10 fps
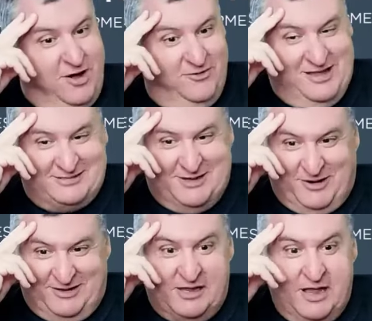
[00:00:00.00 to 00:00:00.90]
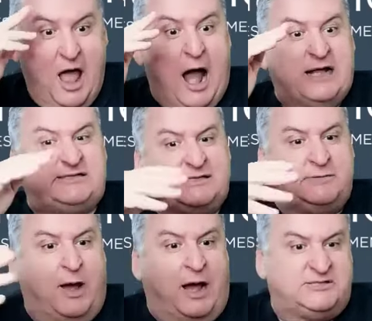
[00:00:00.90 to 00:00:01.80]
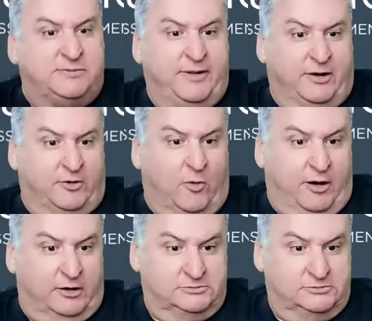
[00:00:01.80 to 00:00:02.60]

that's not what I'd say. I'd say it's impossible to be underwater.